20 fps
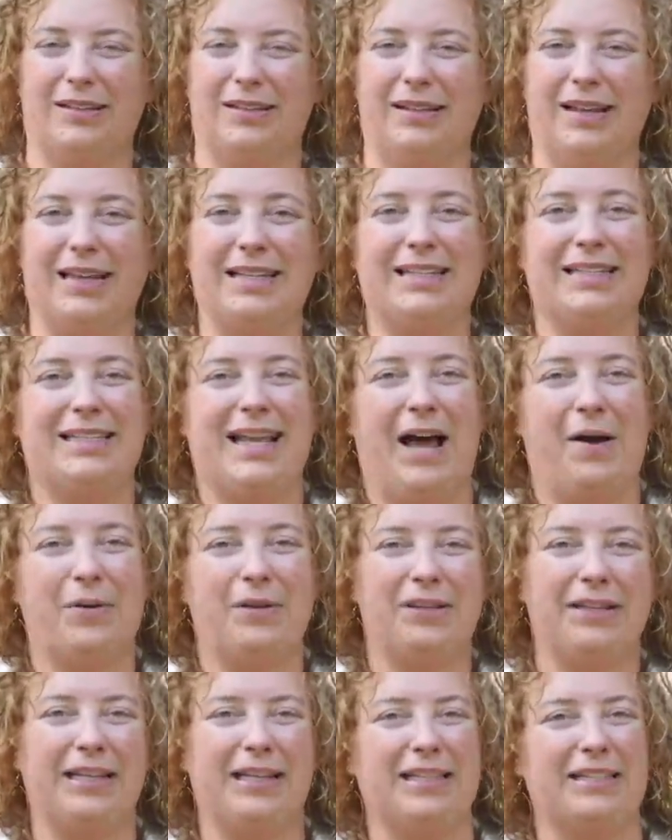
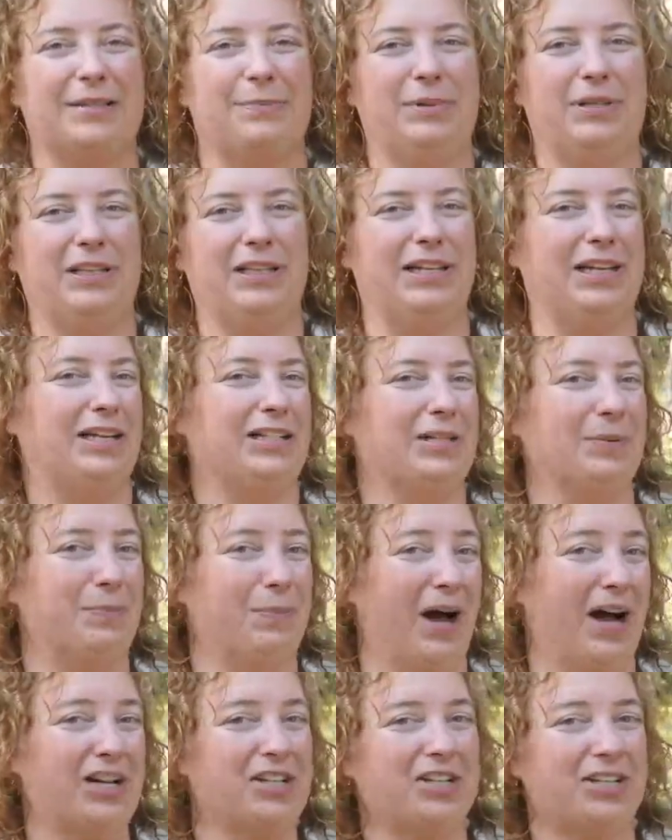Undoubtedly, its ability to
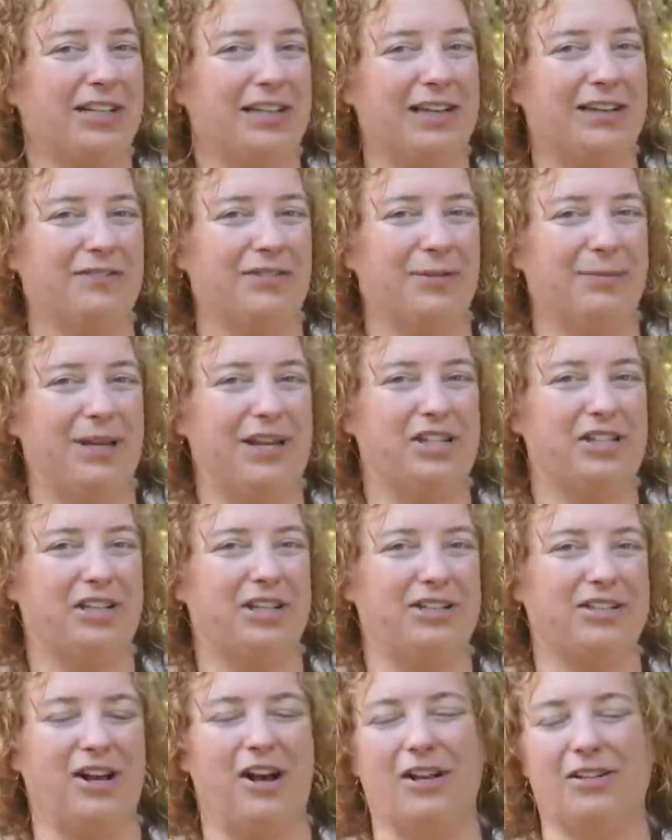modulate inflammation
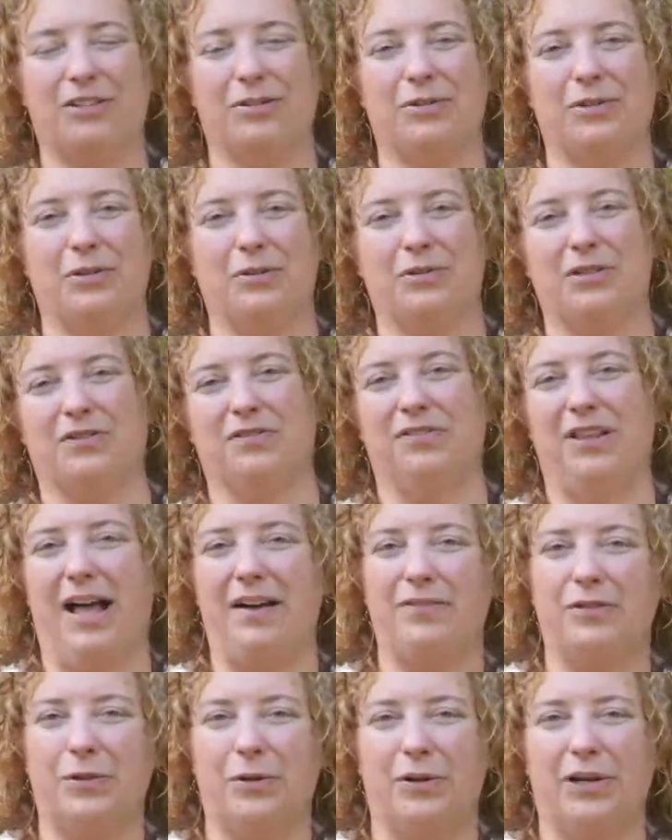is also due to
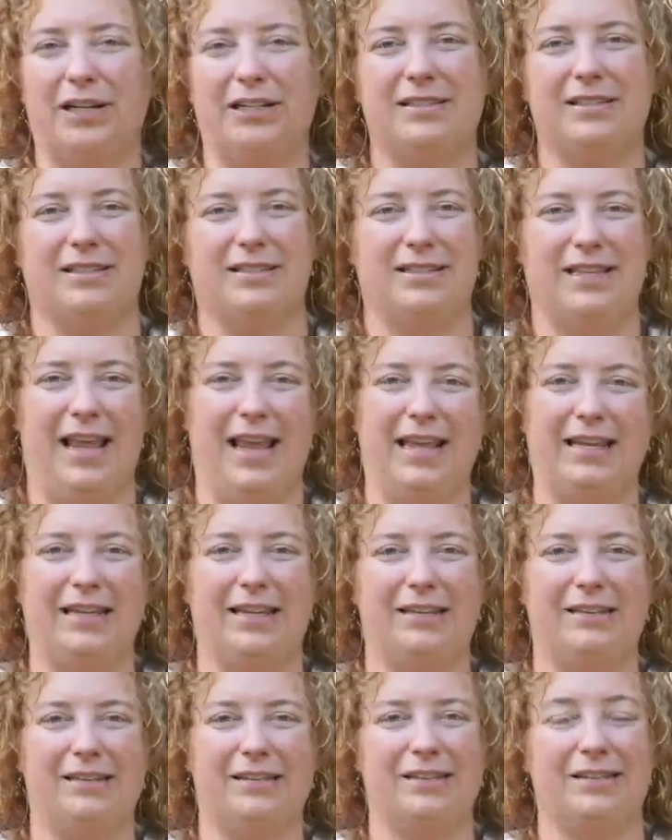flavonoids and
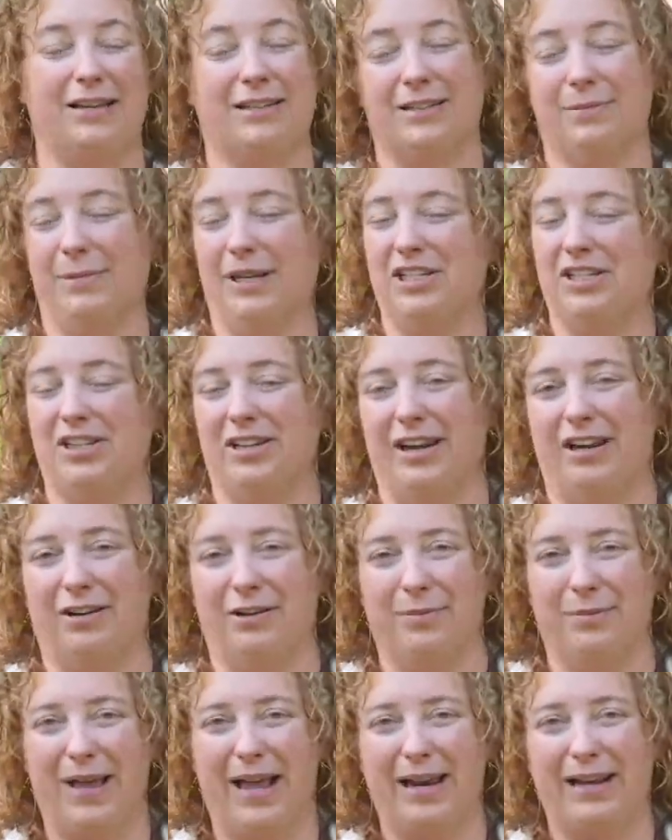tannins, not to mention
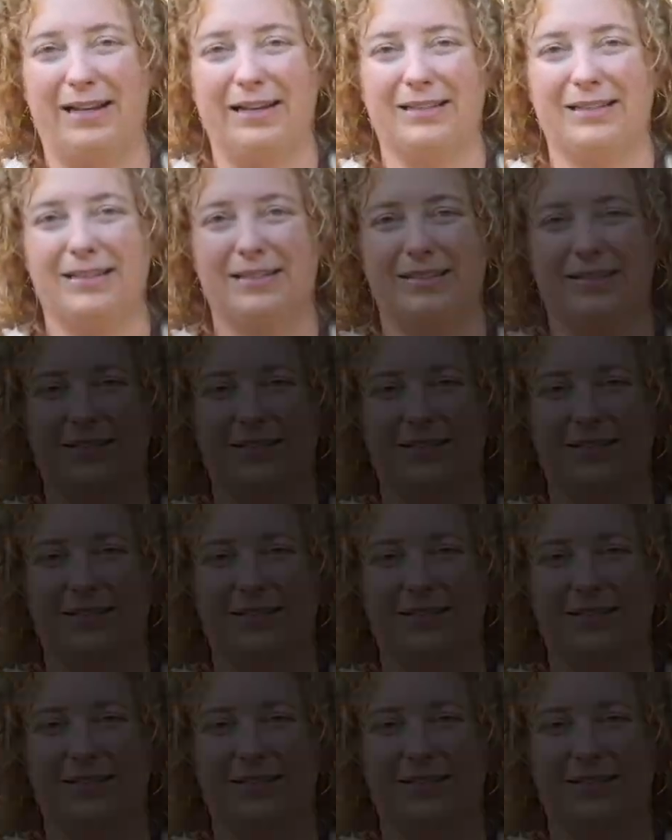aromatics.